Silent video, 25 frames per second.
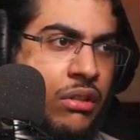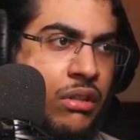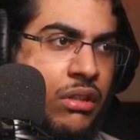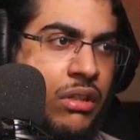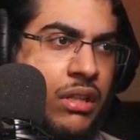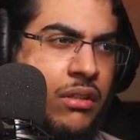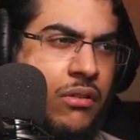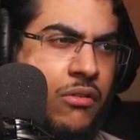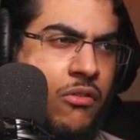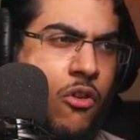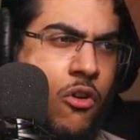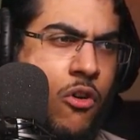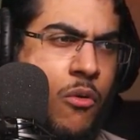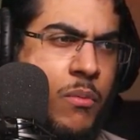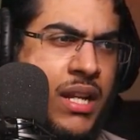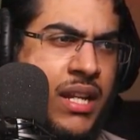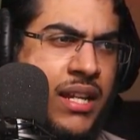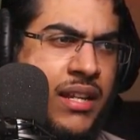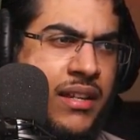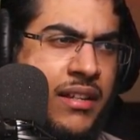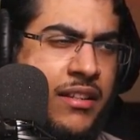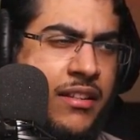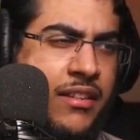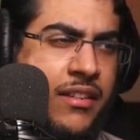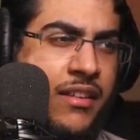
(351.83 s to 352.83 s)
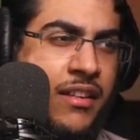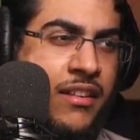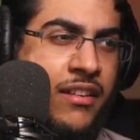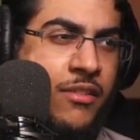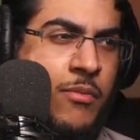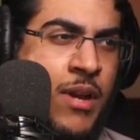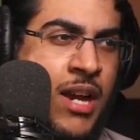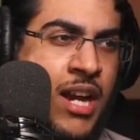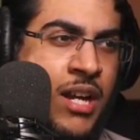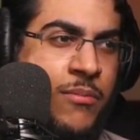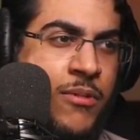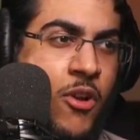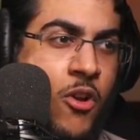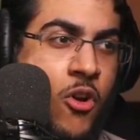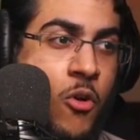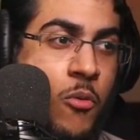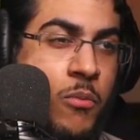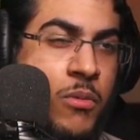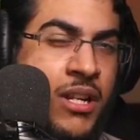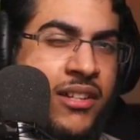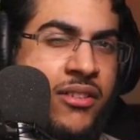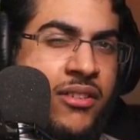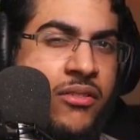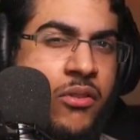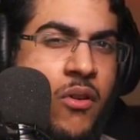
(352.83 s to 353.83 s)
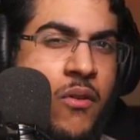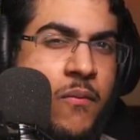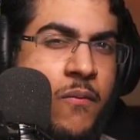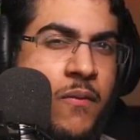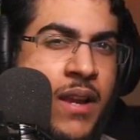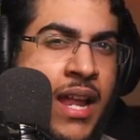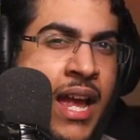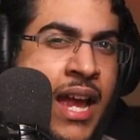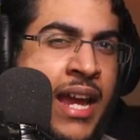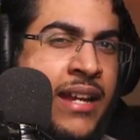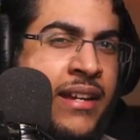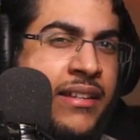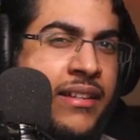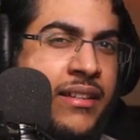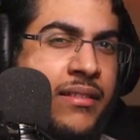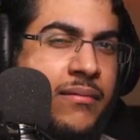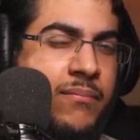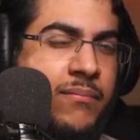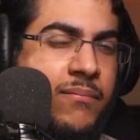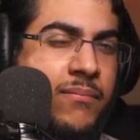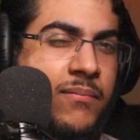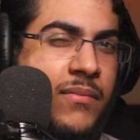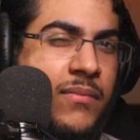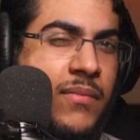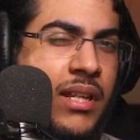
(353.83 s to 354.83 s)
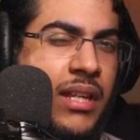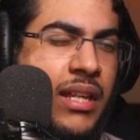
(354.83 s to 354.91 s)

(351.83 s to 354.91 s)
it's inspired by obelisks of light and